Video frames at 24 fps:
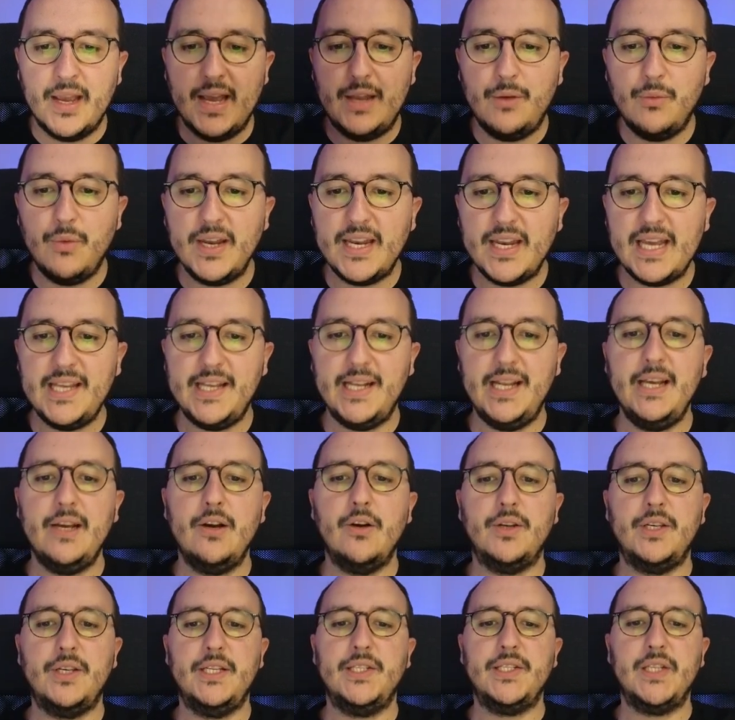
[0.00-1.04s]
And when I click
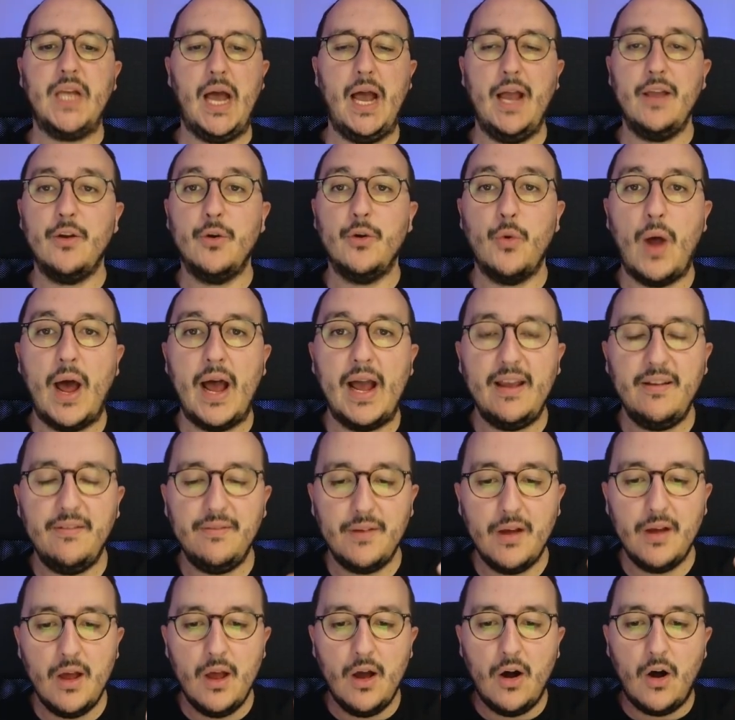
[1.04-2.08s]
on it, I arrive
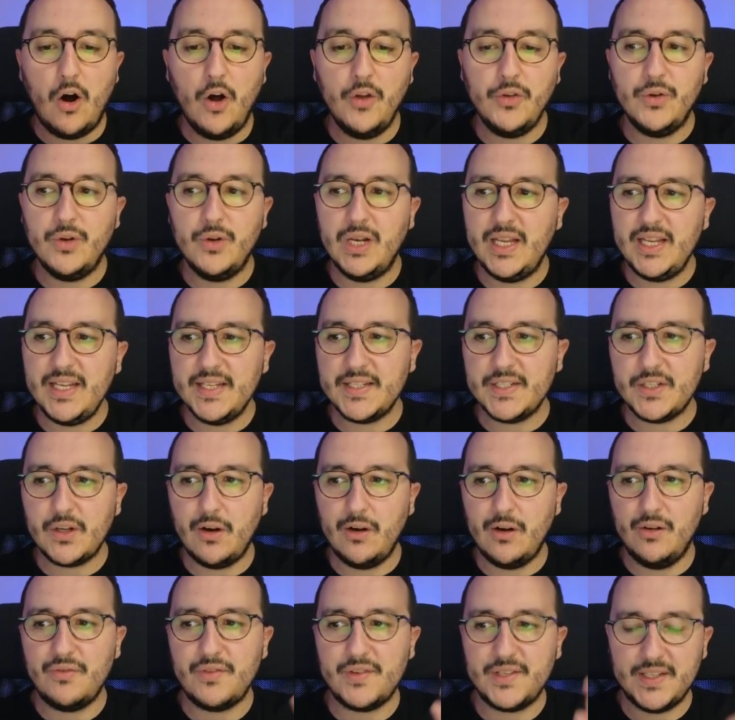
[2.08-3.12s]
on a list
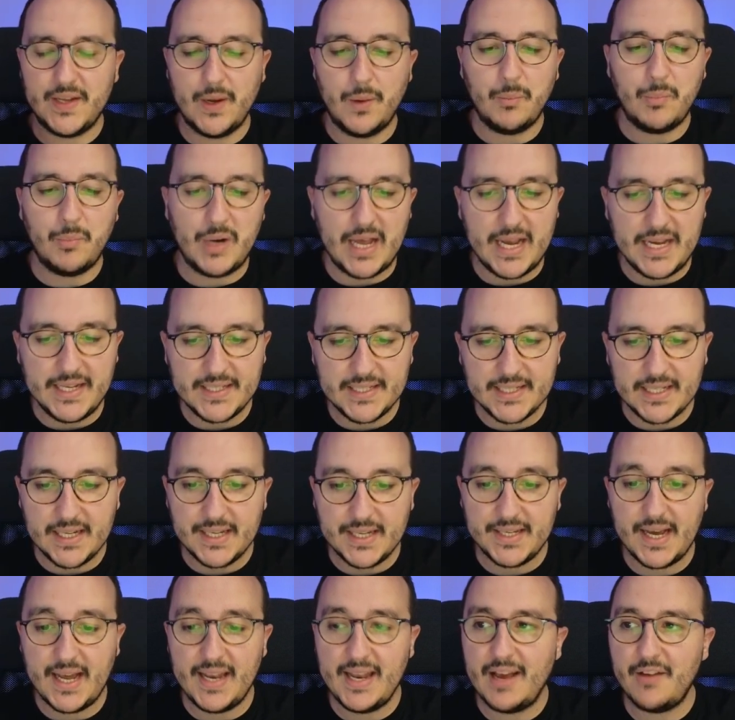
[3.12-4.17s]
of templates
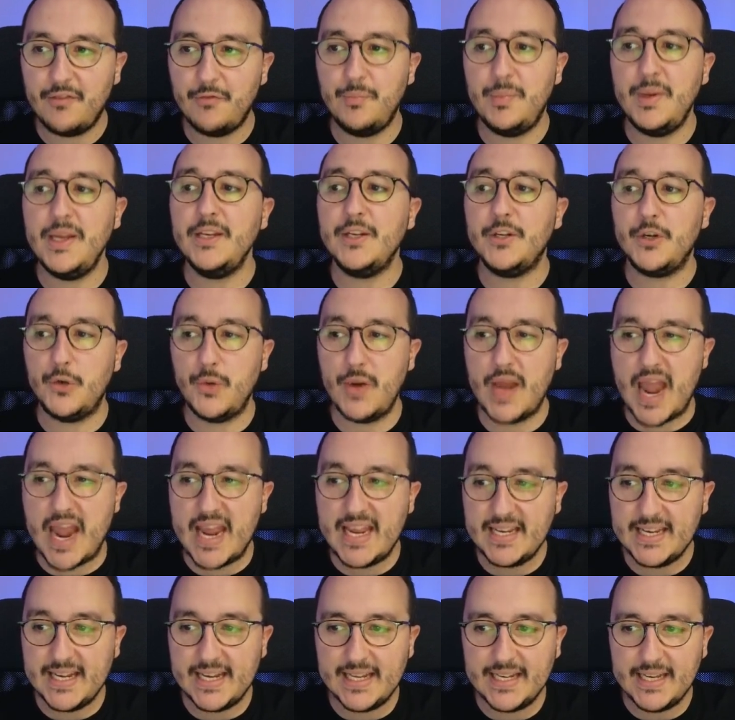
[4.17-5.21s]
that have been
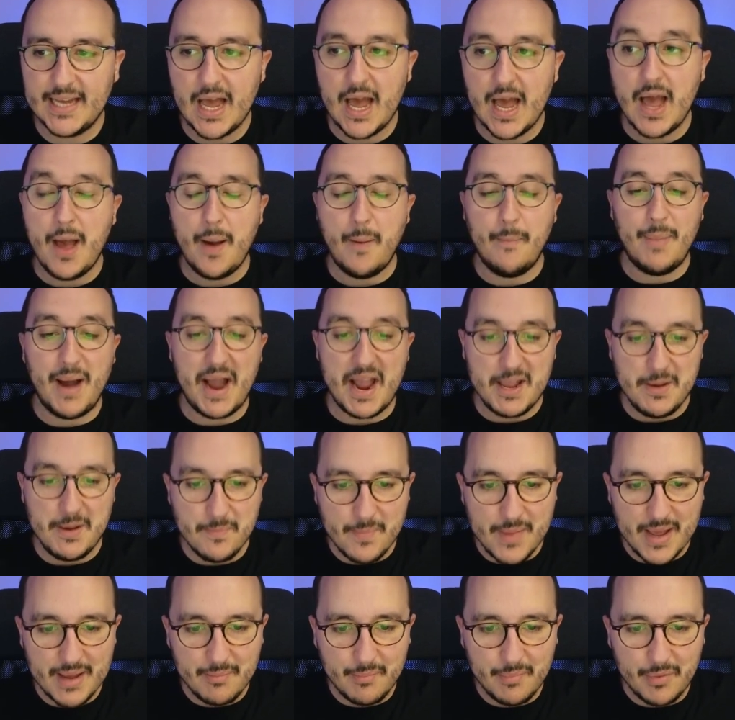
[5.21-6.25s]
created by
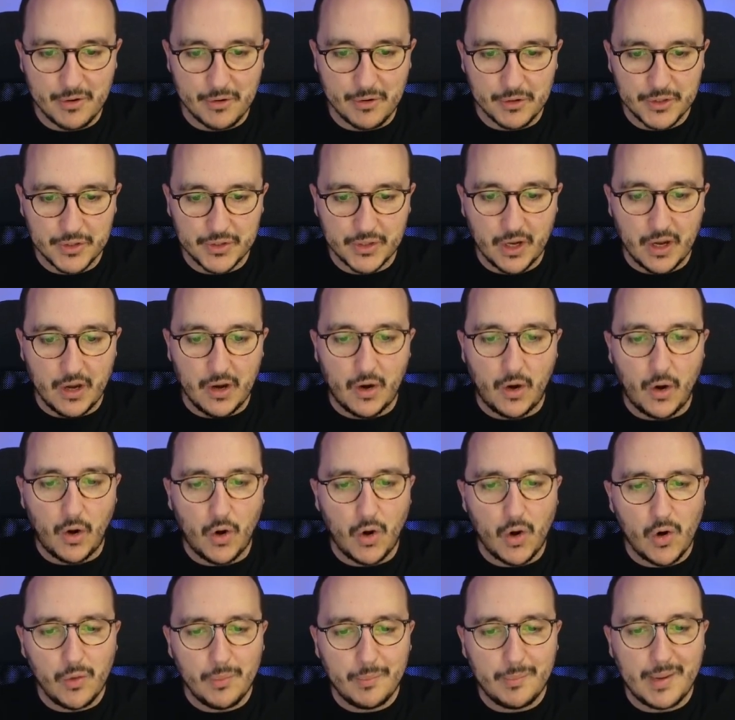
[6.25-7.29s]
members
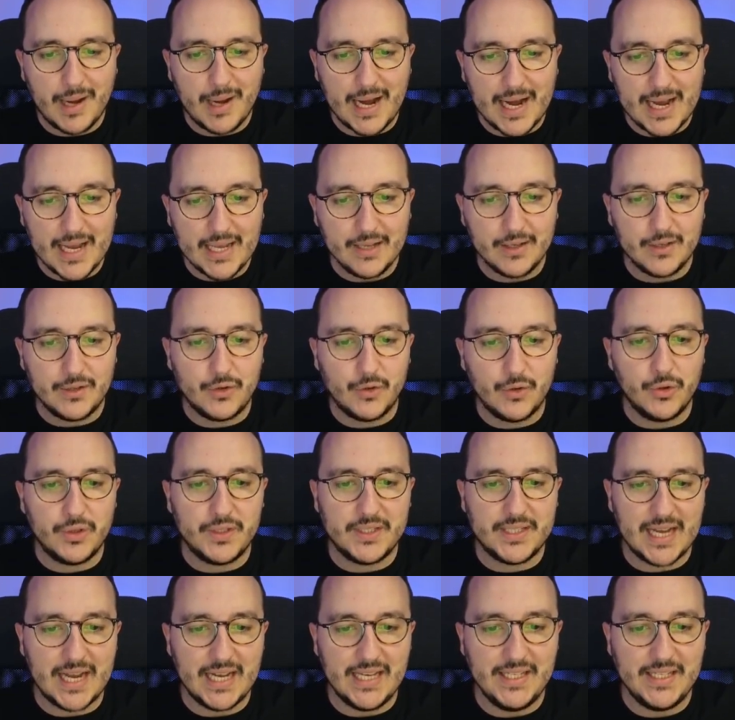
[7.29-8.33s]
or by the
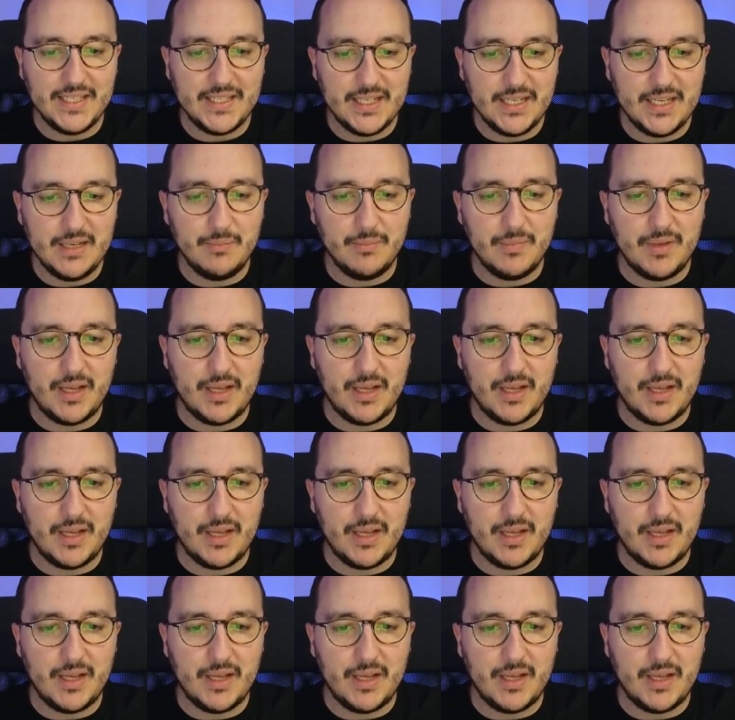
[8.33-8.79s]
Tally team.